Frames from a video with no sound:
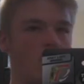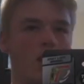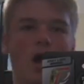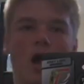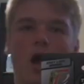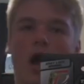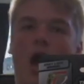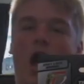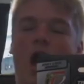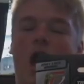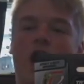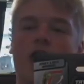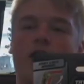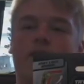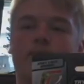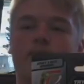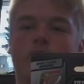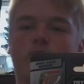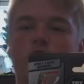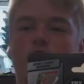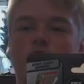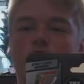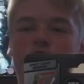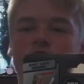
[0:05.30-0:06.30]

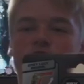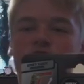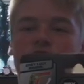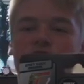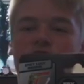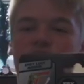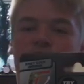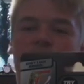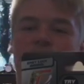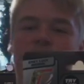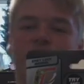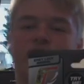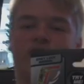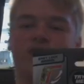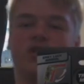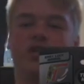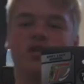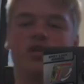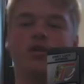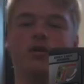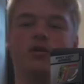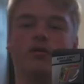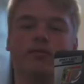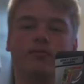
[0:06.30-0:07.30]
April 6th,
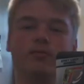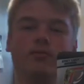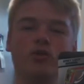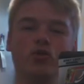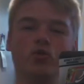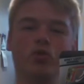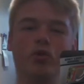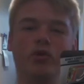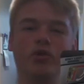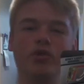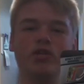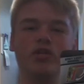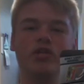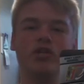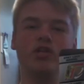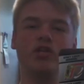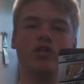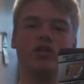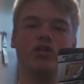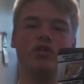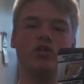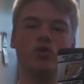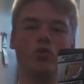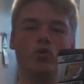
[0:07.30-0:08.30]

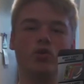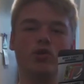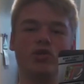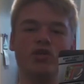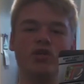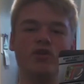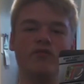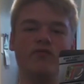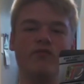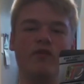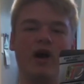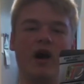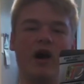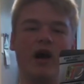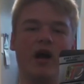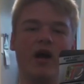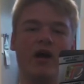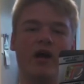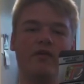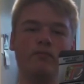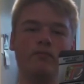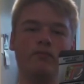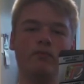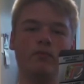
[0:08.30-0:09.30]

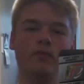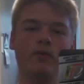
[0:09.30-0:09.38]
2025.